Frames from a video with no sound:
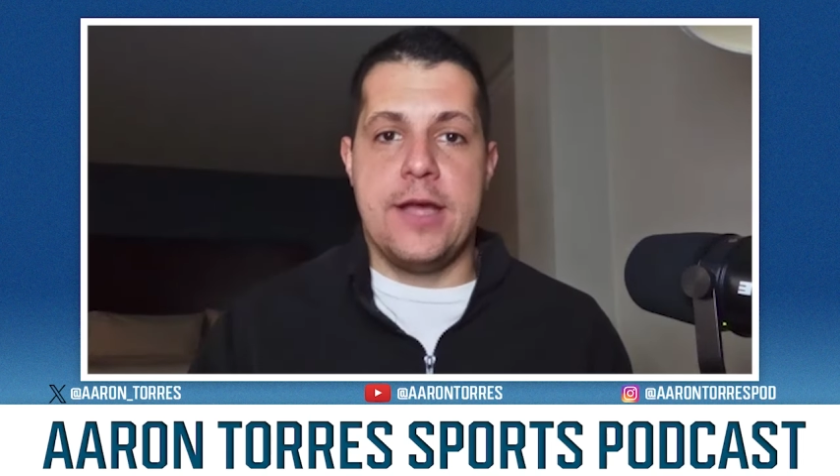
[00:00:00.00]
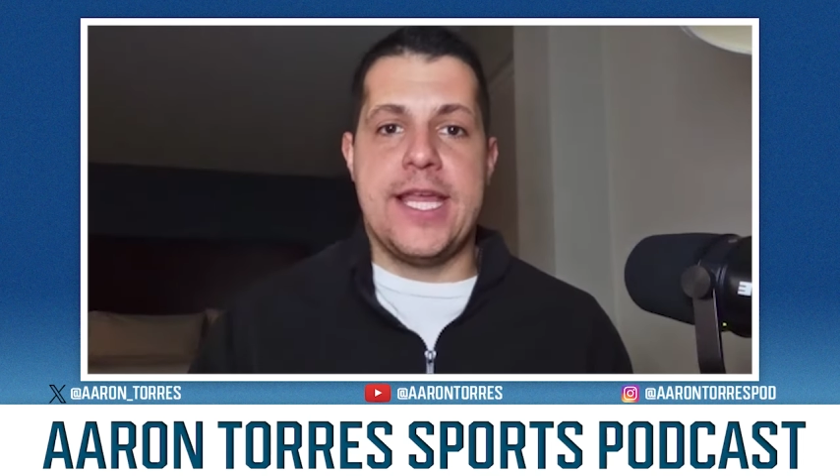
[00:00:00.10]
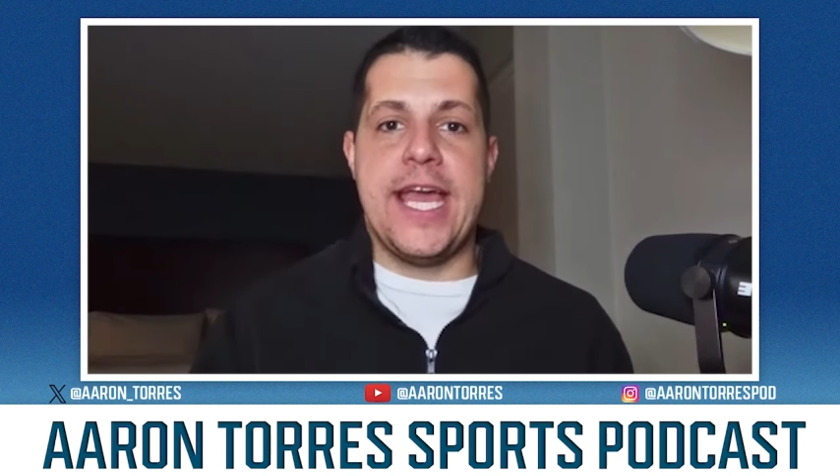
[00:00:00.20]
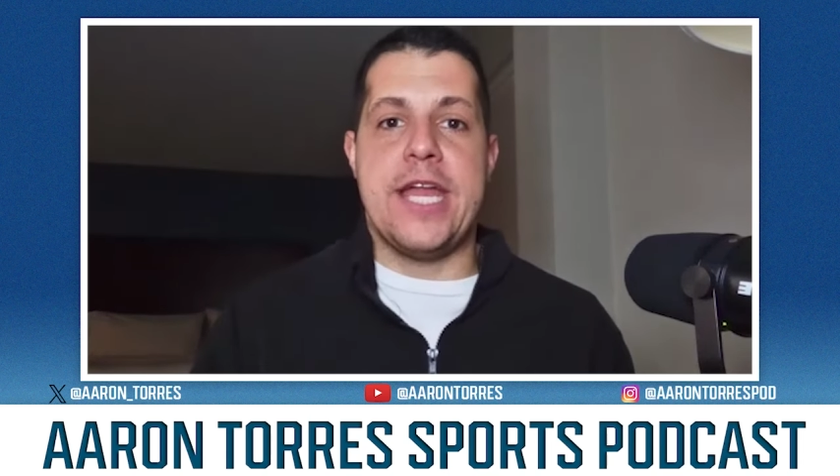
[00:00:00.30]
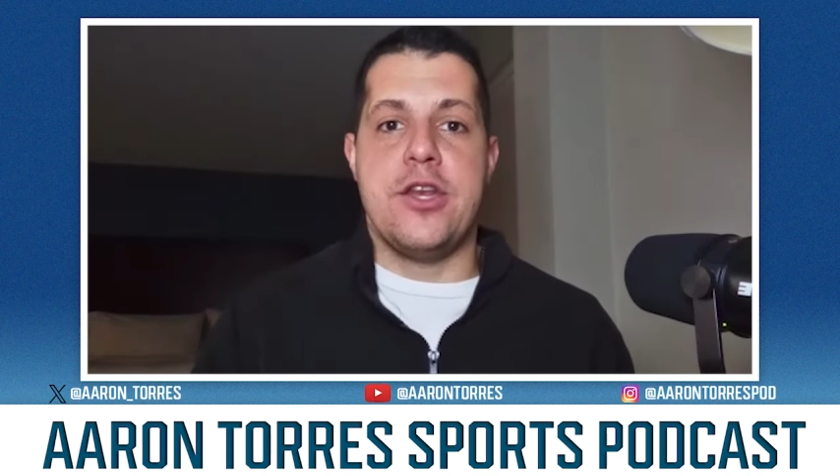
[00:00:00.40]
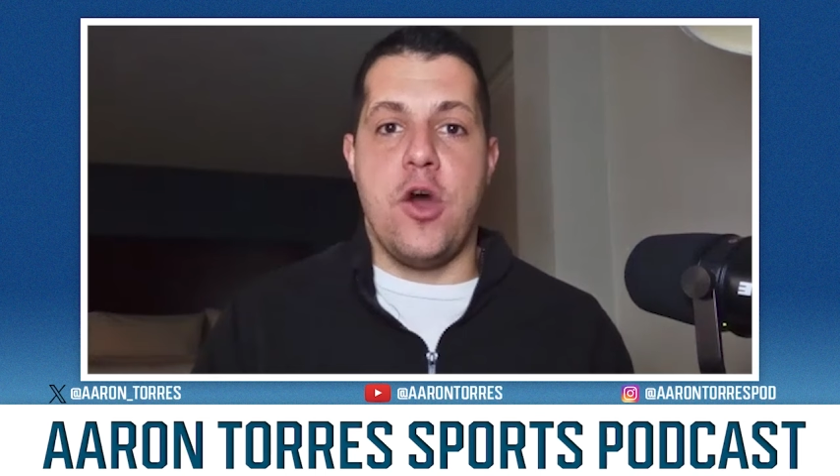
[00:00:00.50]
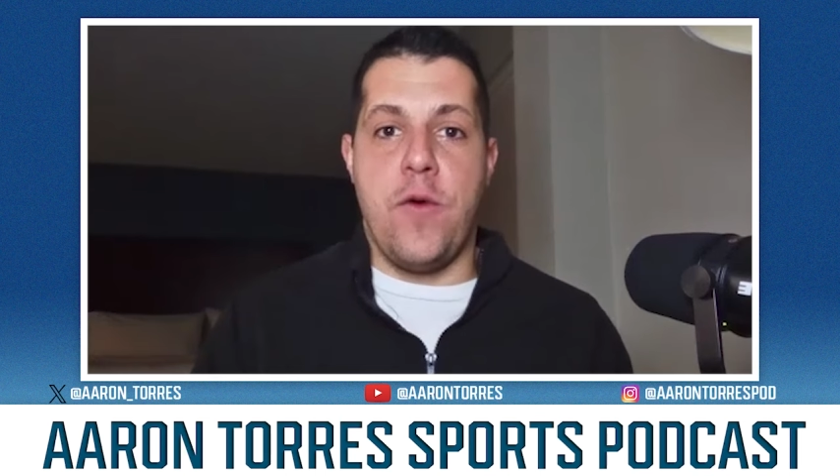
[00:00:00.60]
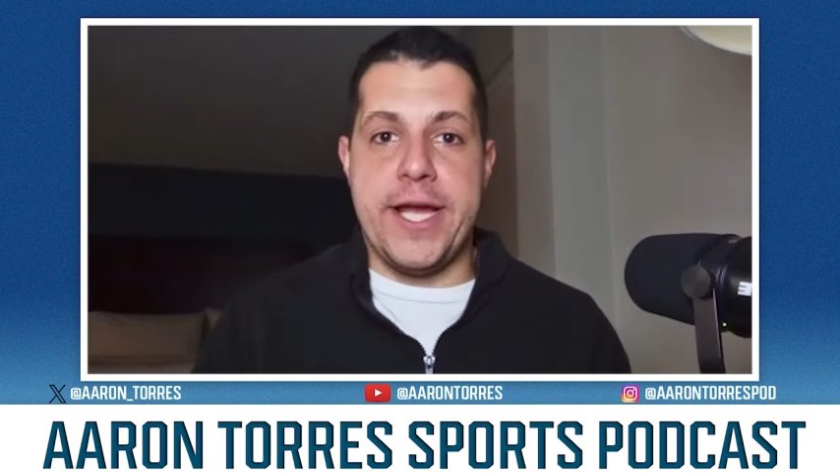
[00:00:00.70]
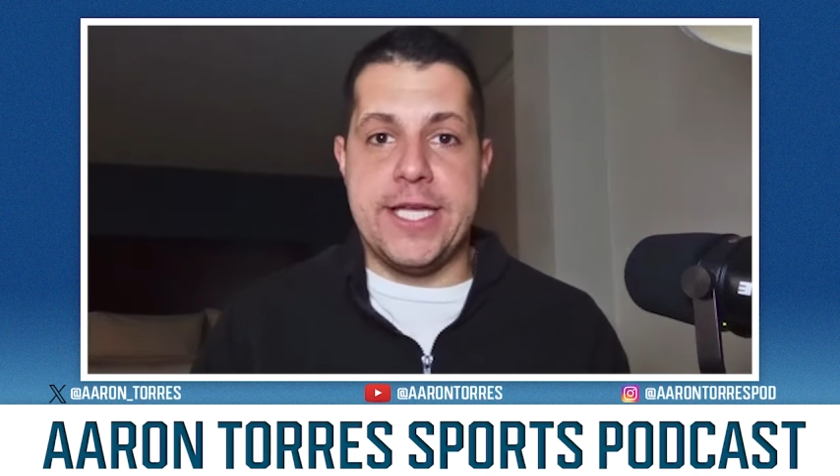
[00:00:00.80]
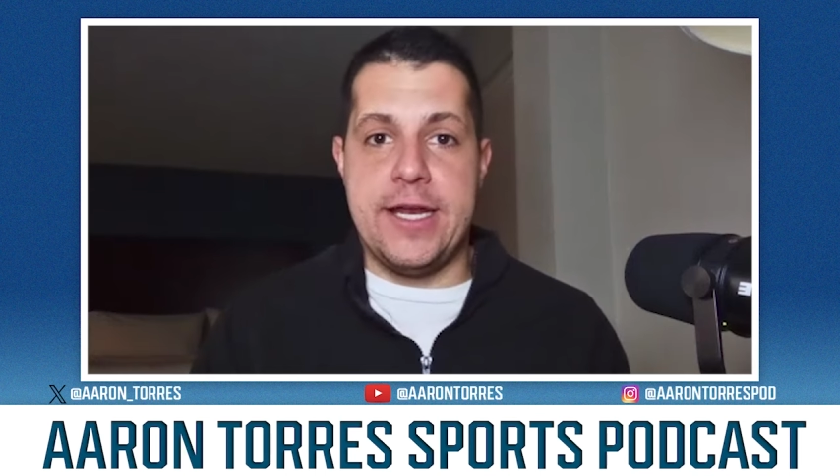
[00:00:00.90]
They had no
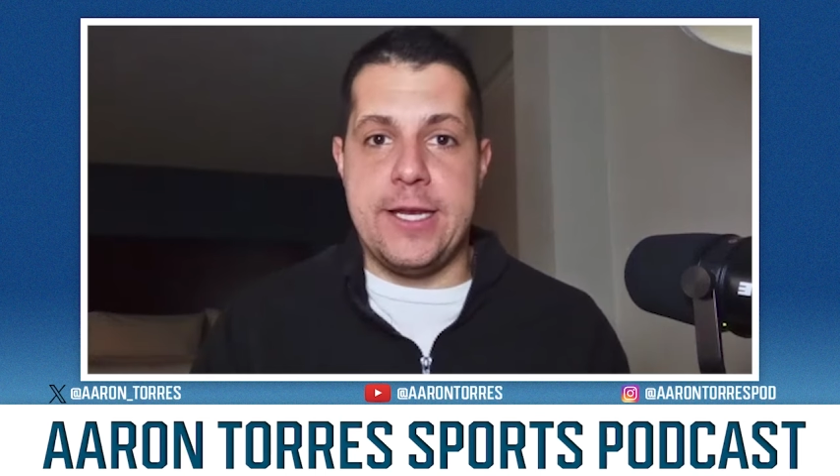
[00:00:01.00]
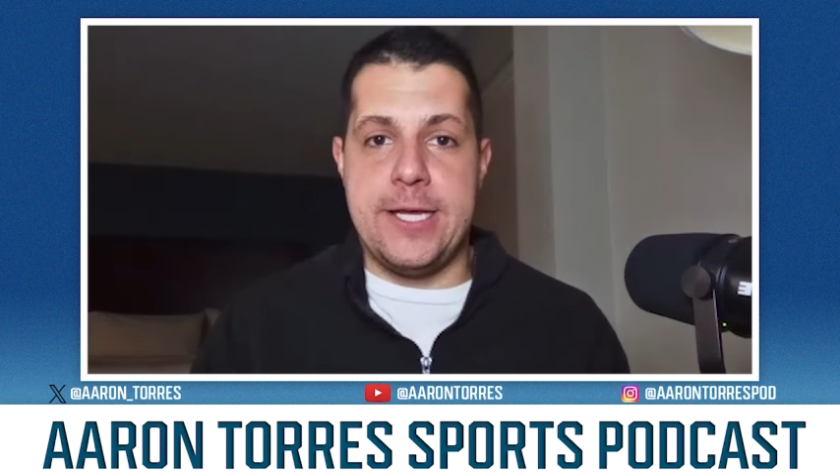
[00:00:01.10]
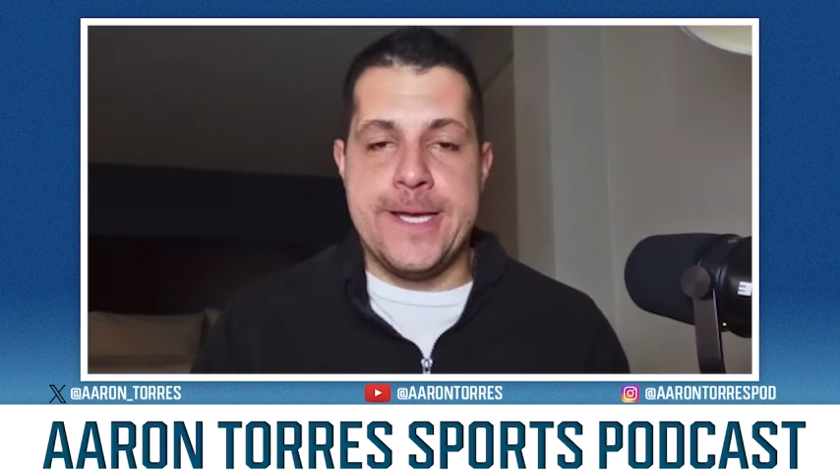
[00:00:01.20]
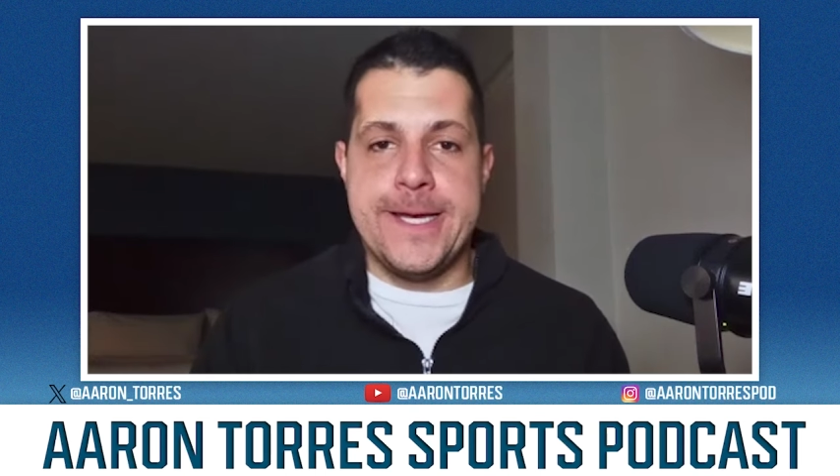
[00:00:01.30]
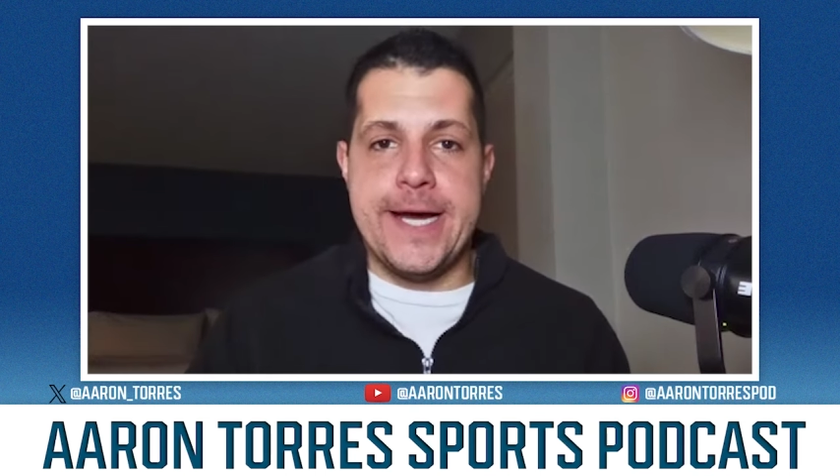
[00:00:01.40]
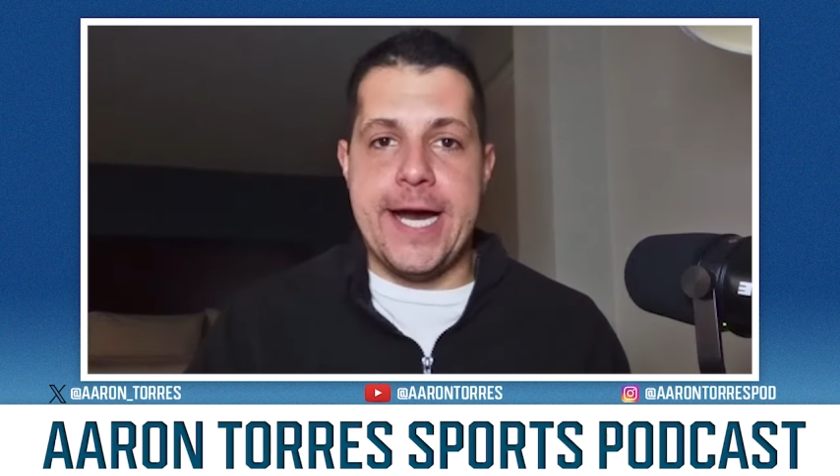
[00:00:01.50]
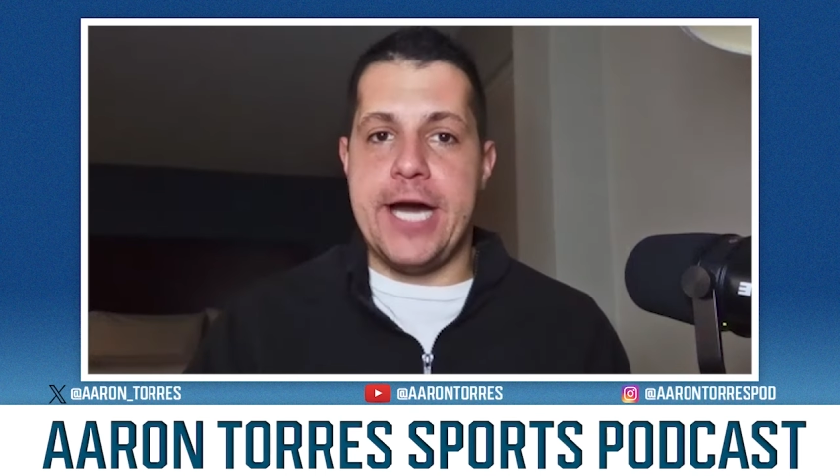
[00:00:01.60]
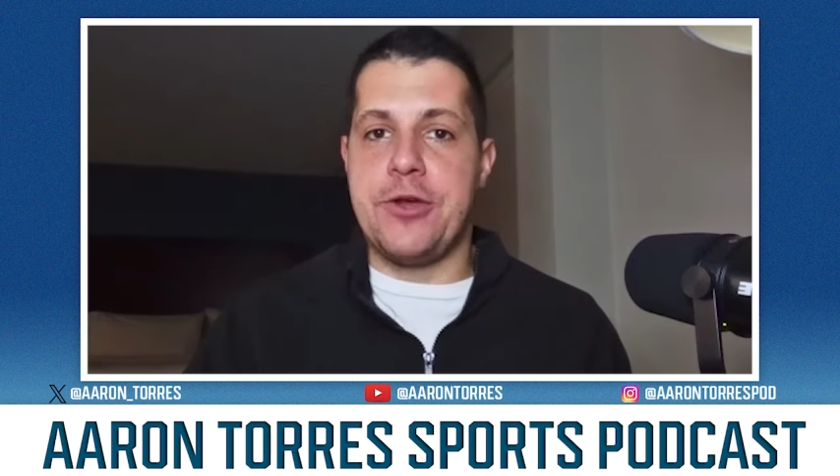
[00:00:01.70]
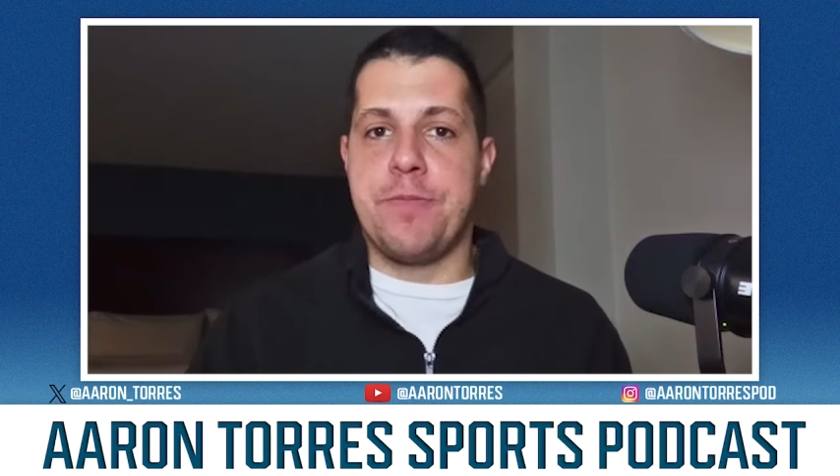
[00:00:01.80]
identity. Uh,